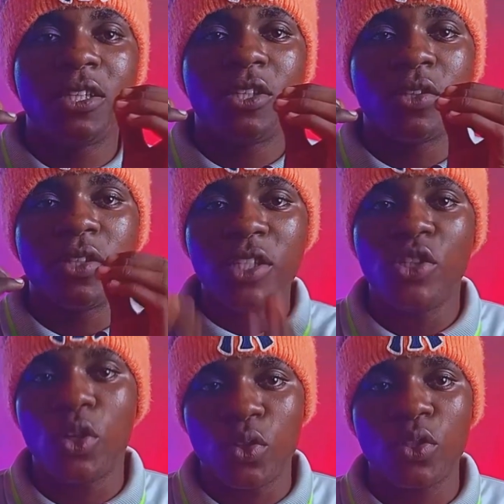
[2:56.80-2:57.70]
the
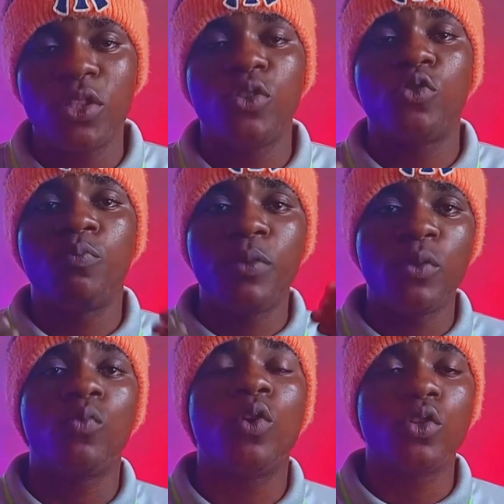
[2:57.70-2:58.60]
niche you're choosing should
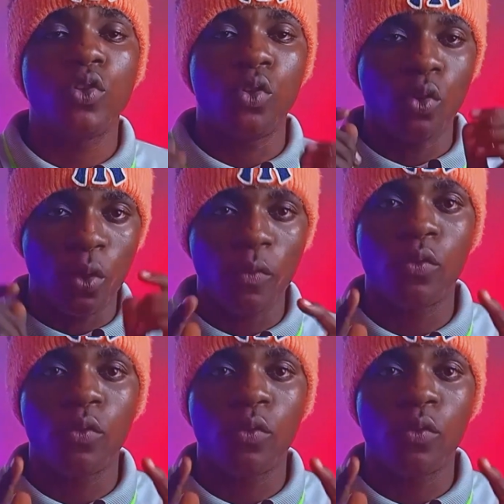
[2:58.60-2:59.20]
be what you love